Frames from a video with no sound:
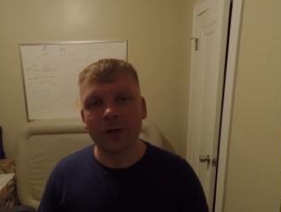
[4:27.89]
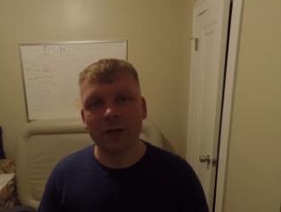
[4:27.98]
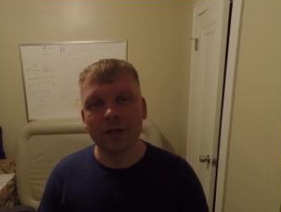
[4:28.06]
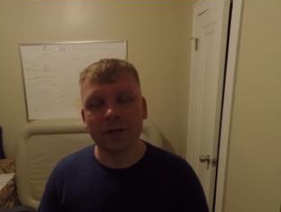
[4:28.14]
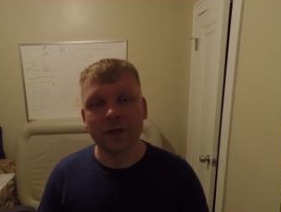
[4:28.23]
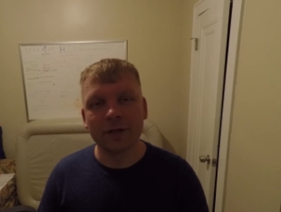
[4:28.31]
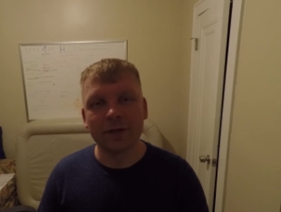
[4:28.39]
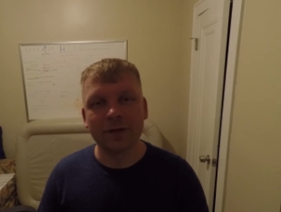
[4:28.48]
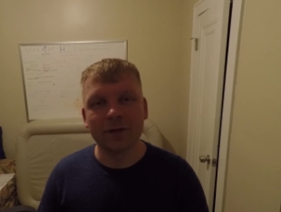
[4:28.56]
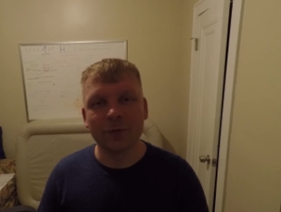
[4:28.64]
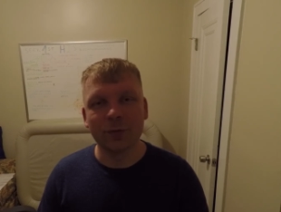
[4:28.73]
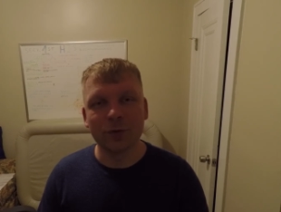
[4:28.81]
but
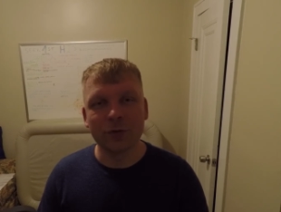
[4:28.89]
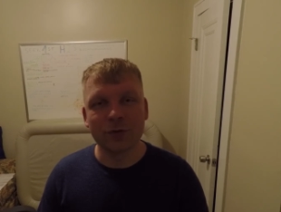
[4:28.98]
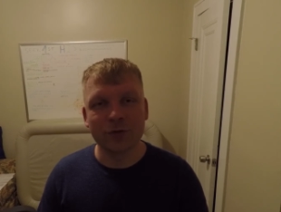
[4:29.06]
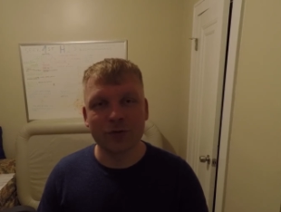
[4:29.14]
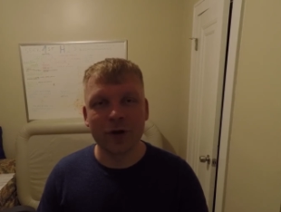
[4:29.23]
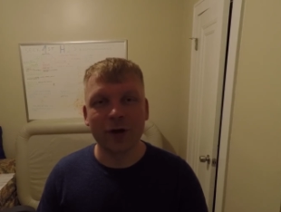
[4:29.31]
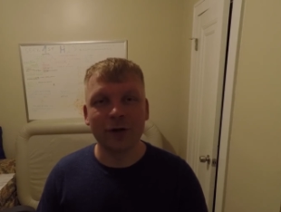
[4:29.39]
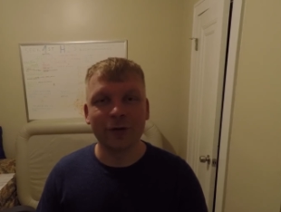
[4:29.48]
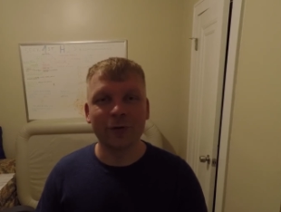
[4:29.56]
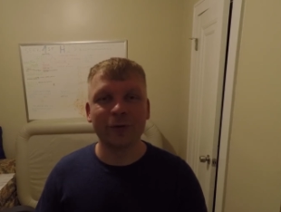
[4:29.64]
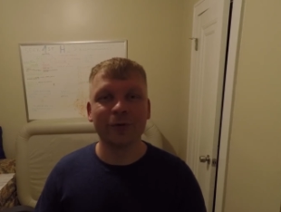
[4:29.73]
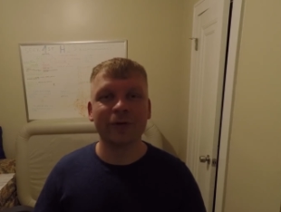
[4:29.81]
when you struggle
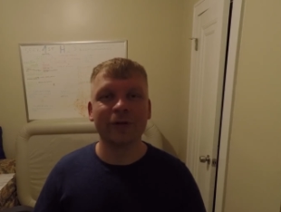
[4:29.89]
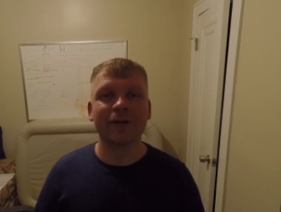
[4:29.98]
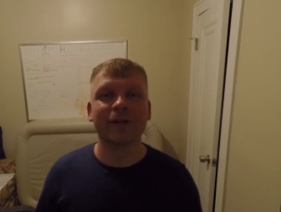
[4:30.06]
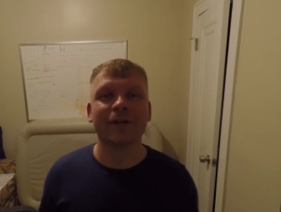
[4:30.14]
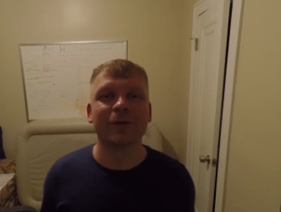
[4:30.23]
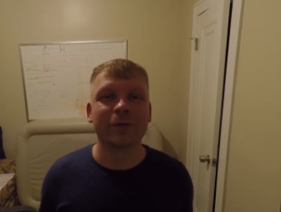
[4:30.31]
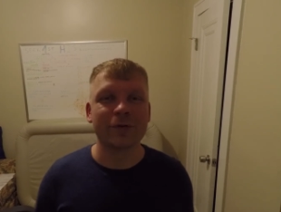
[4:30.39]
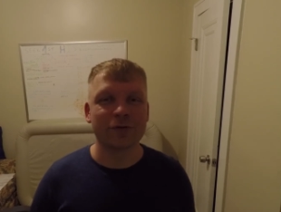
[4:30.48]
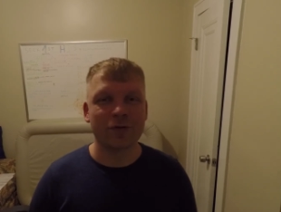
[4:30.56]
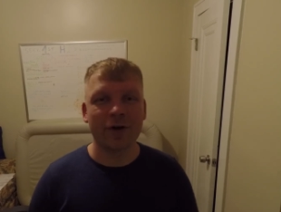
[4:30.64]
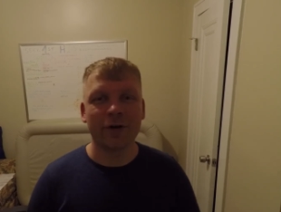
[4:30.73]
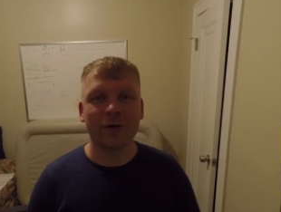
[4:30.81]
all when you
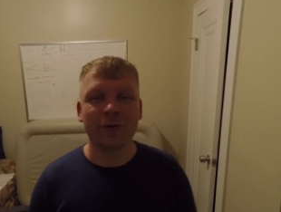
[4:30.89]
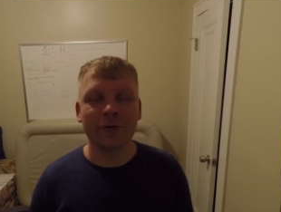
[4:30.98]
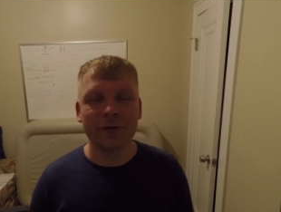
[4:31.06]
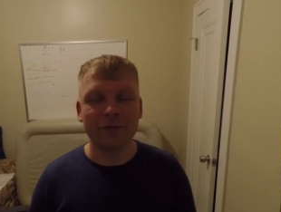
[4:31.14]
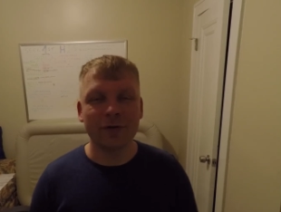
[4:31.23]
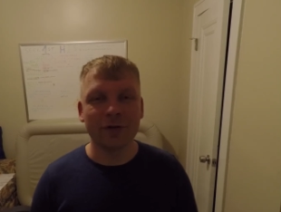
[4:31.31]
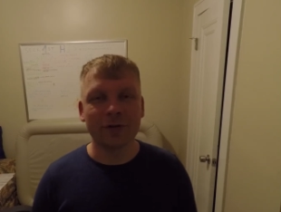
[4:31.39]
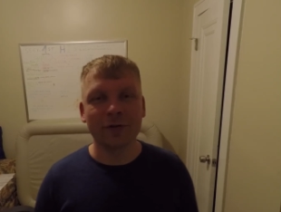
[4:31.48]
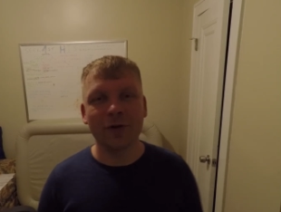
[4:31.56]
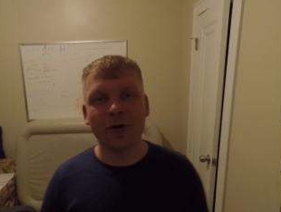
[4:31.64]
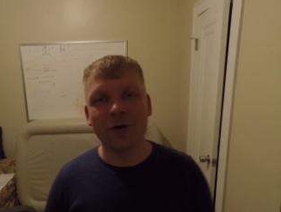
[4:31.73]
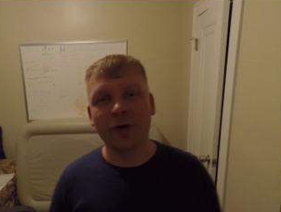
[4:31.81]
struggle all evening
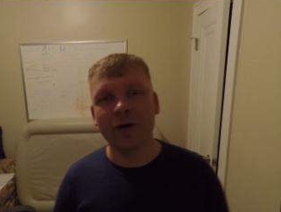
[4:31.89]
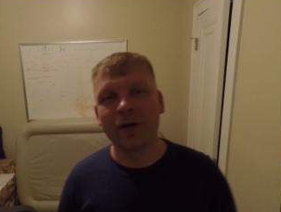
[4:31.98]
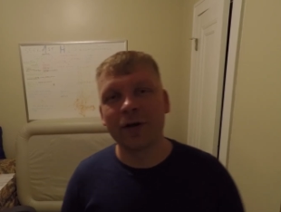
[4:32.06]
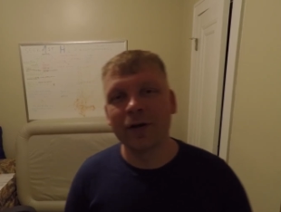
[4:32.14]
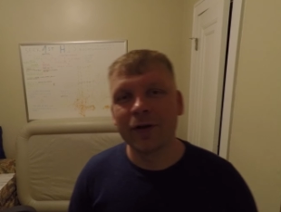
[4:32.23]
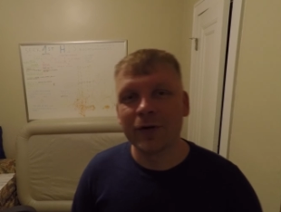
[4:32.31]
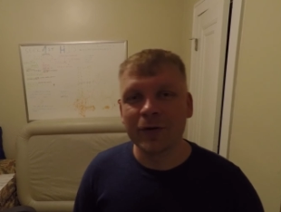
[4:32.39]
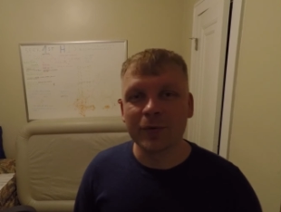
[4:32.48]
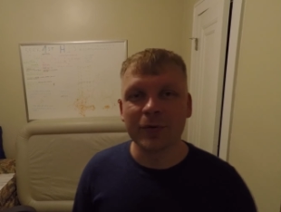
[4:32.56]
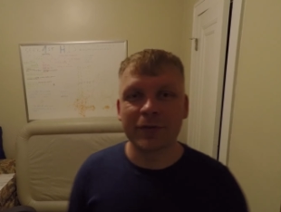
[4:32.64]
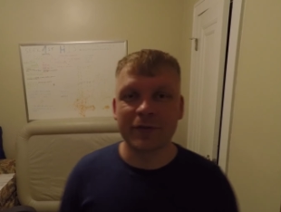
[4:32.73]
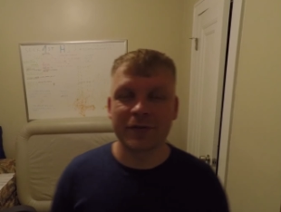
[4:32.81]
long
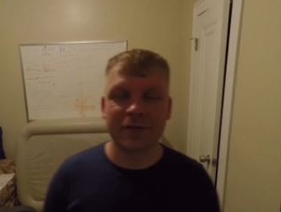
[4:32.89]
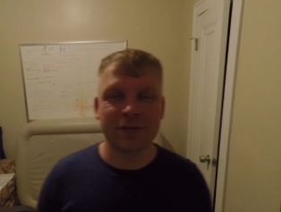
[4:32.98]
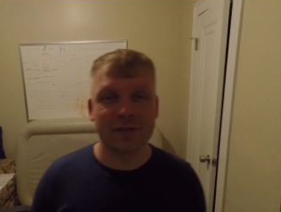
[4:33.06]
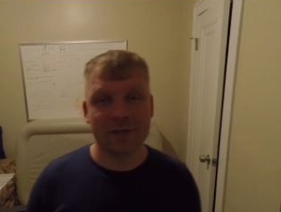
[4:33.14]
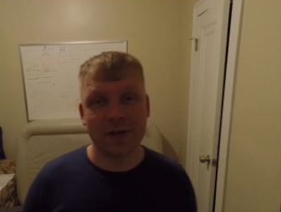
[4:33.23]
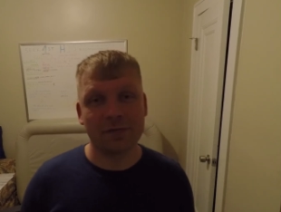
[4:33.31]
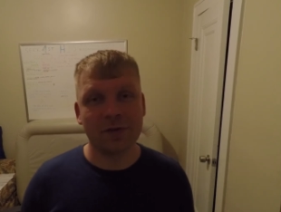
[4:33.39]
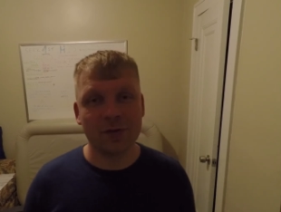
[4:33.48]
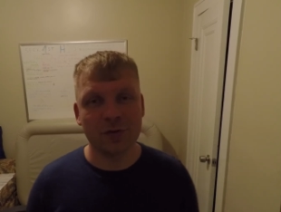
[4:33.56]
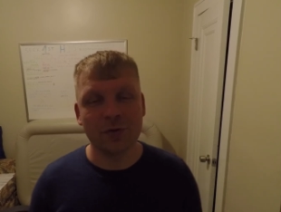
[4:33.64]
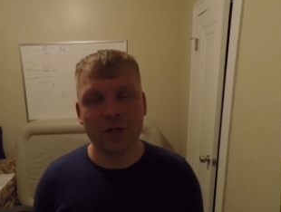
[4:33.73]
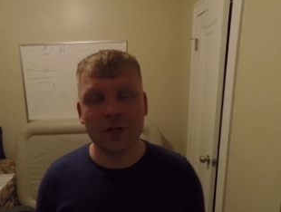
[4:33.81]
with stuff
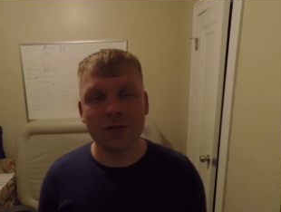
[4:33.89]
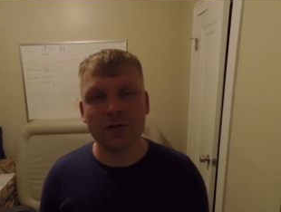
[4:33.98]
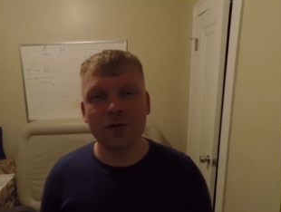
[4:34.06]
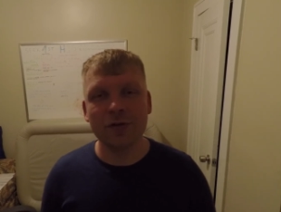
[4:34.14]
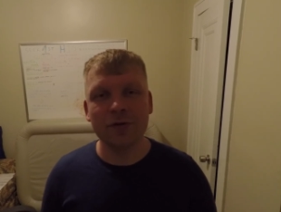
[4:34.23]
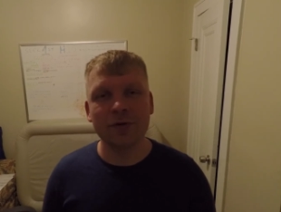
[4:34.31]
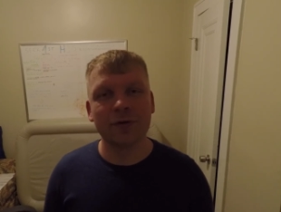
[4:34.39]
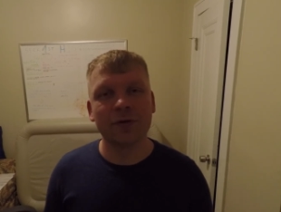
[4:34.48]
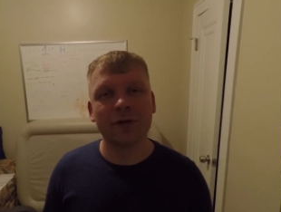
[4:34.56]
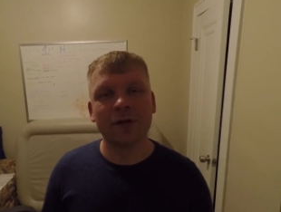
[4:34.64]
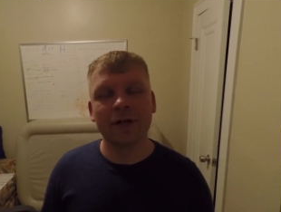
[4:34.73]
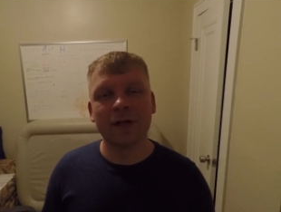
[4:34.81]
that you need to do
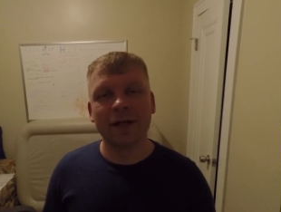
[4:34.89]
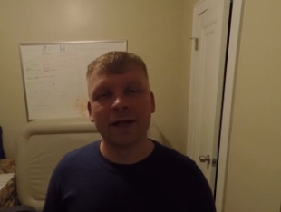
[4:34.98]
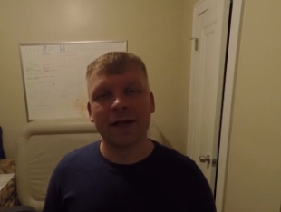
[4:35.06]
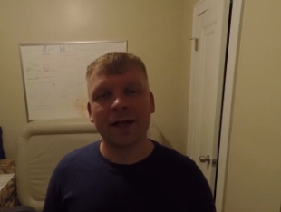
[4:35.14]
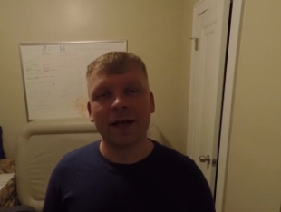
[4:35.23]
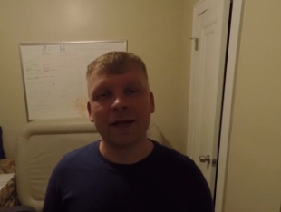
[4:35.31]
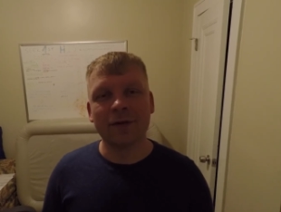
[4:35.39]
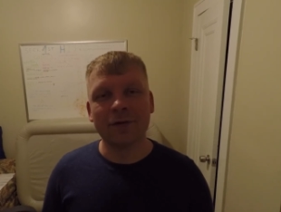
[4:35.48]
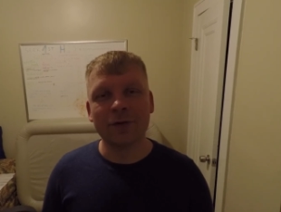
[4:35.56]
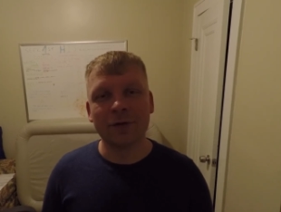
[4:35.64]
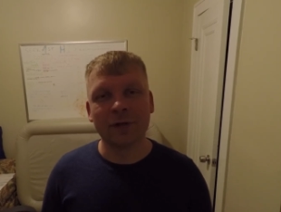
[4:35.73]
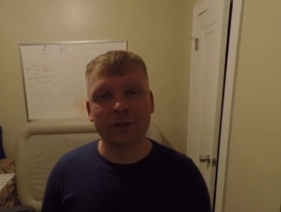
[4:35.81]
and you're
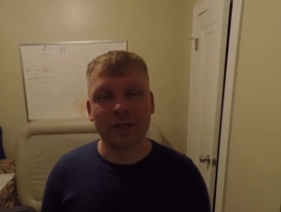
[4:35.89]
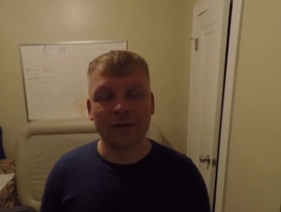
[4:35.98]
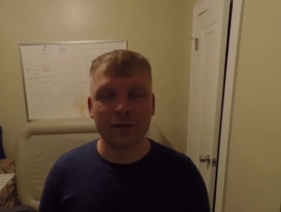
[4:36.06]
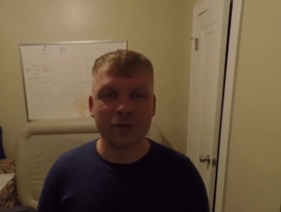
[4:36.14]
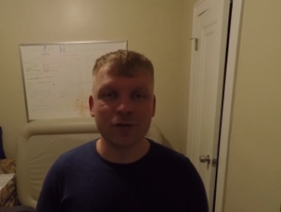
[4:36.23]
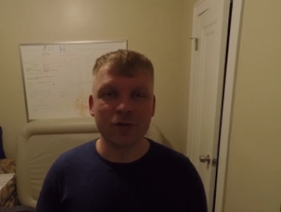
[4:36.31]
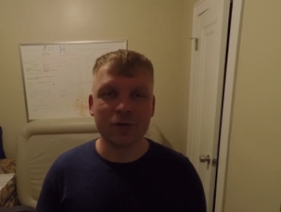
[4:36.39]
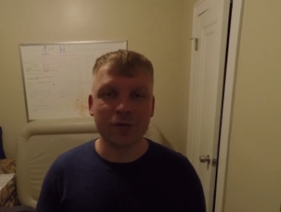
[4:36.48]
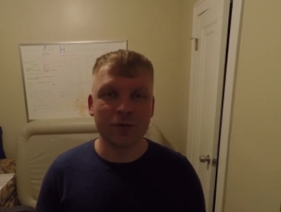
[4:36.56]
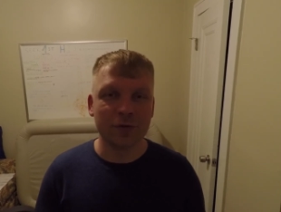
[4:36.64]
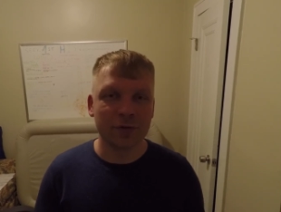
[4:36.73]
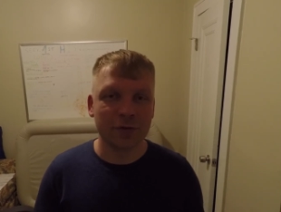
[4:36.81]
doing stuff that you
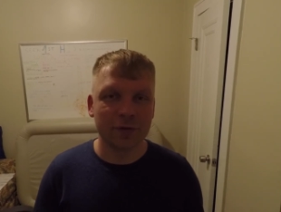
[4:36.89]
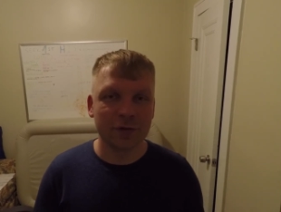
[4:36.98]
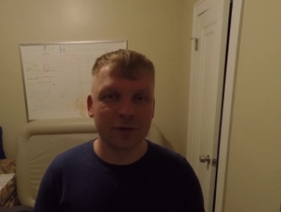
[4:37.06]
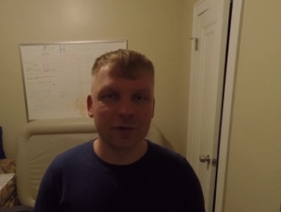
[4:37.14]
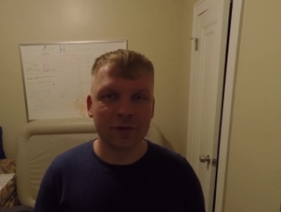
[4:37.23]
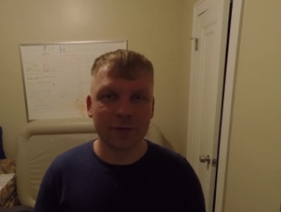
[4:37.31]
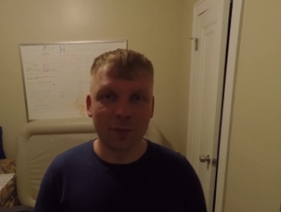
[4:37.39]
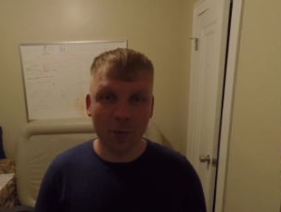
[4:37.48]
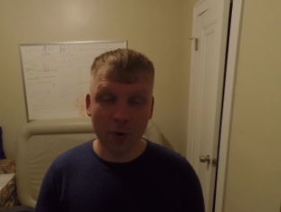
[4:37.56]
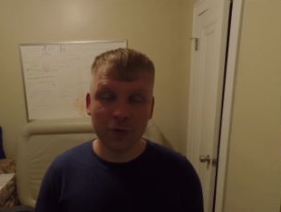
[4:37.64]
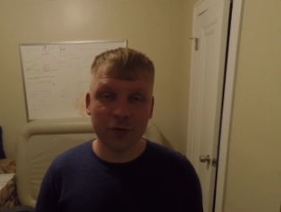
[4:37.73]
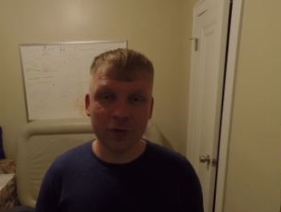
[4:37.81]

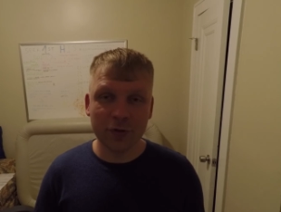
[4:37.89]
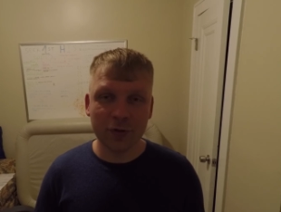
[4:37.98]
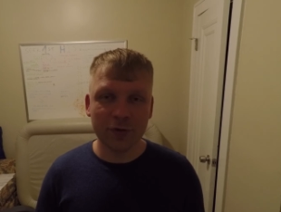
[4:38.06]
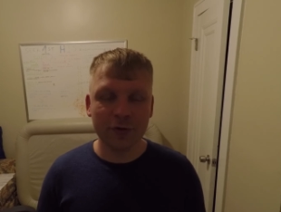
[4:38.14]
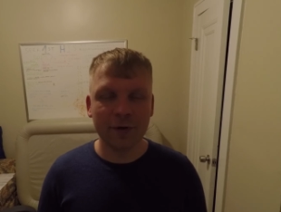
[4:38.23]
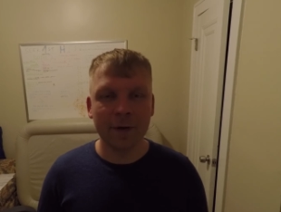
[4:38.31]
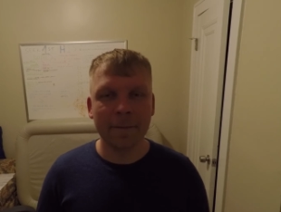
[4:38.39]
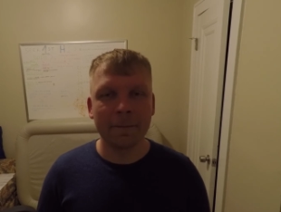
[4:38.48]
want to do